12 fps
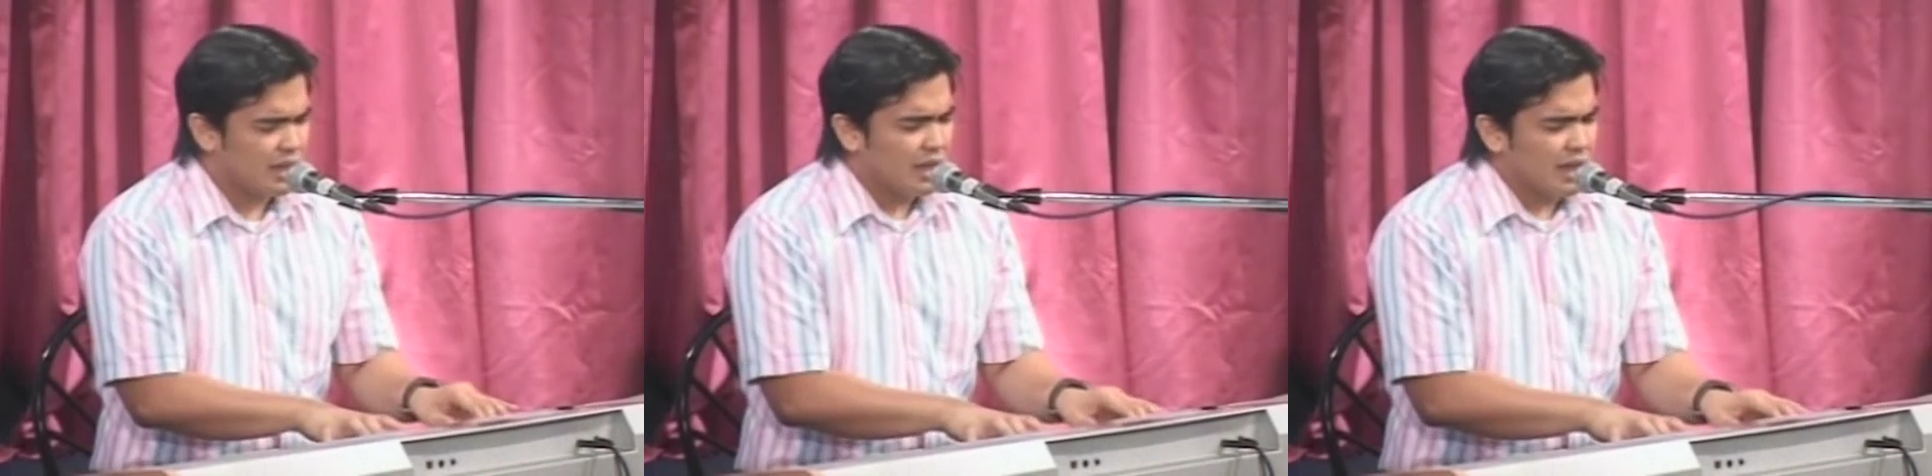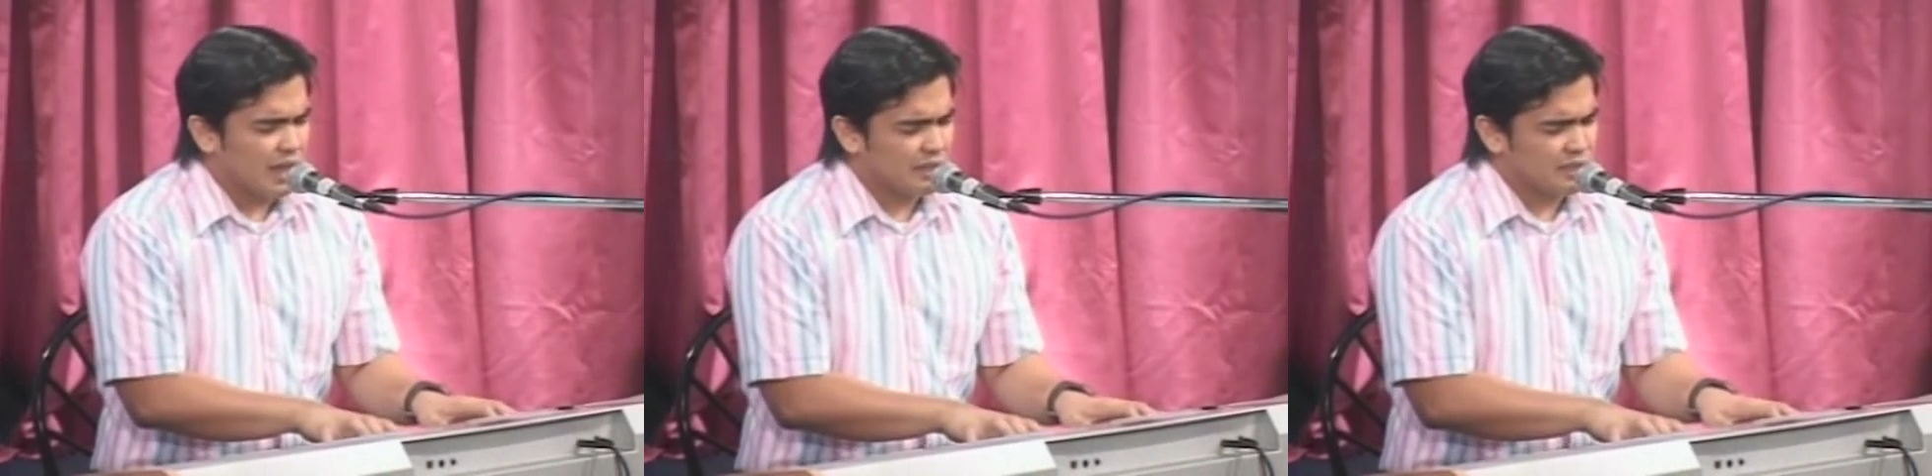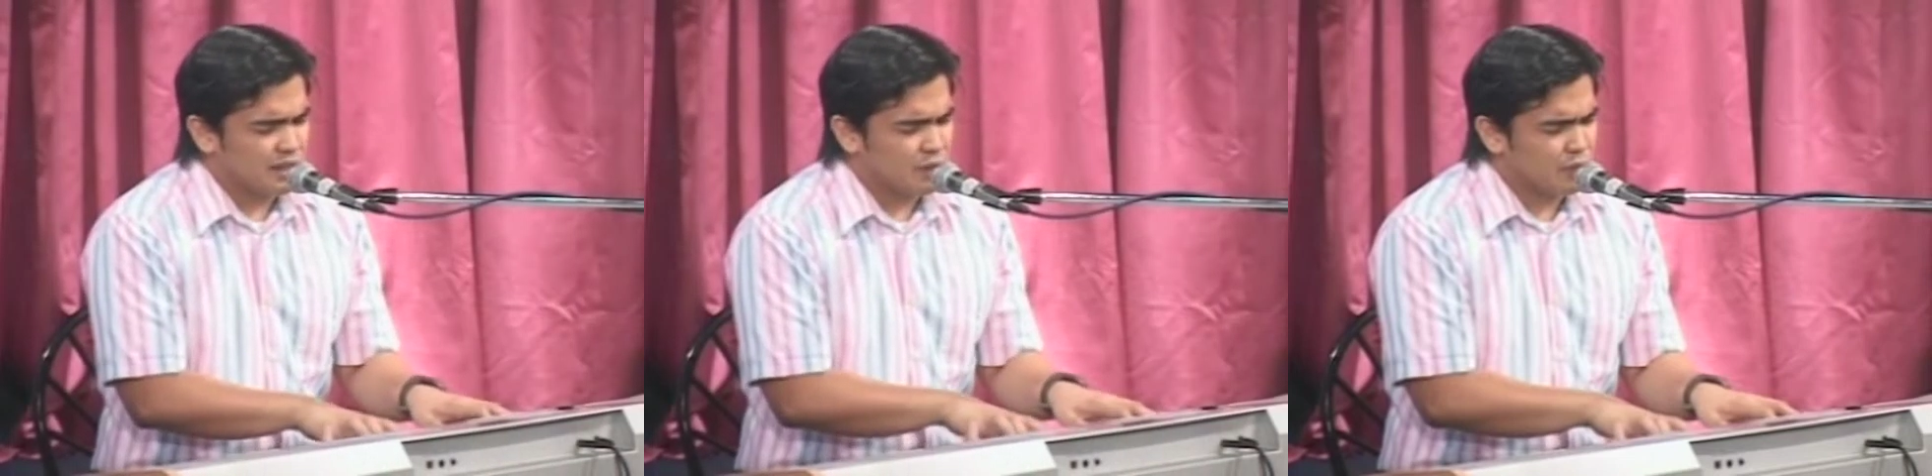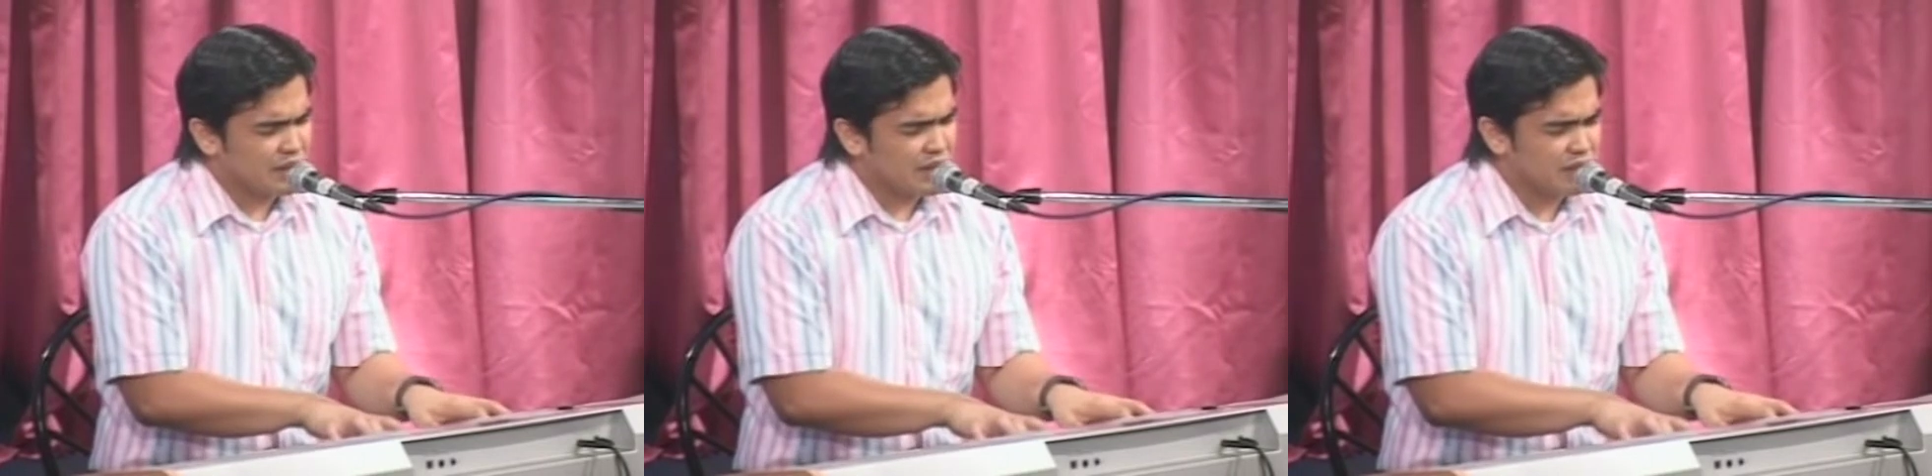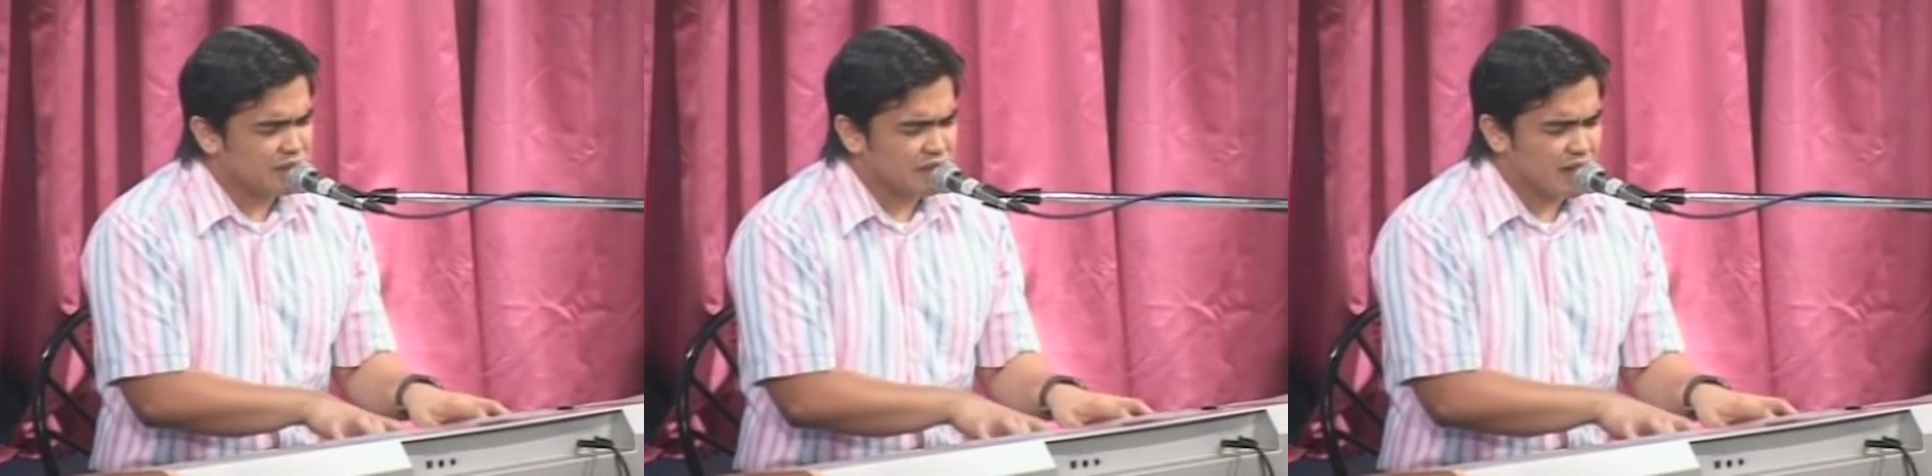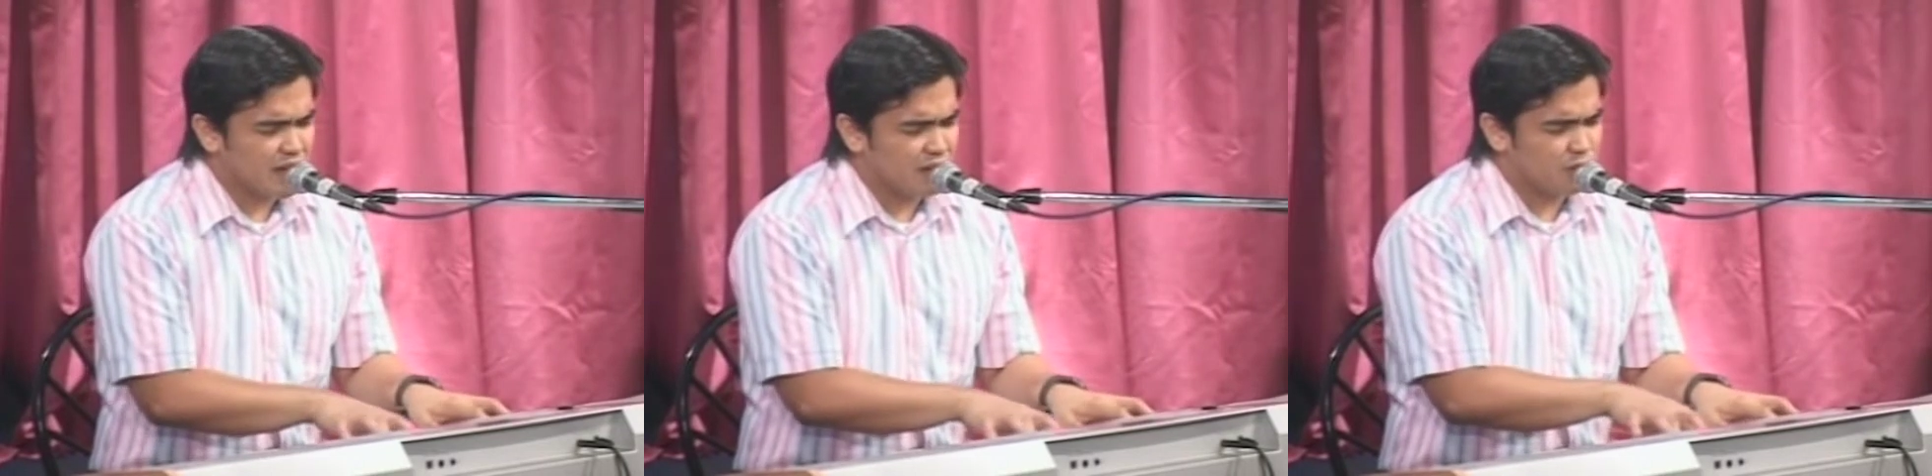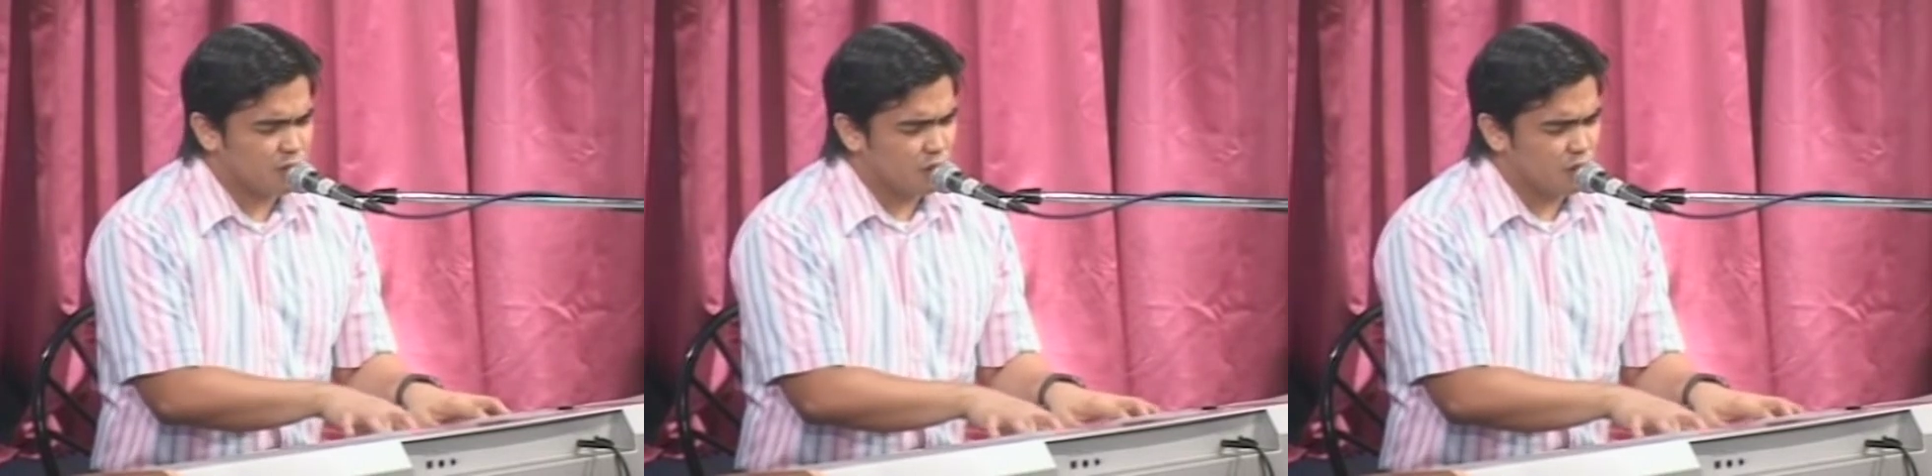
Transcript: as I reach out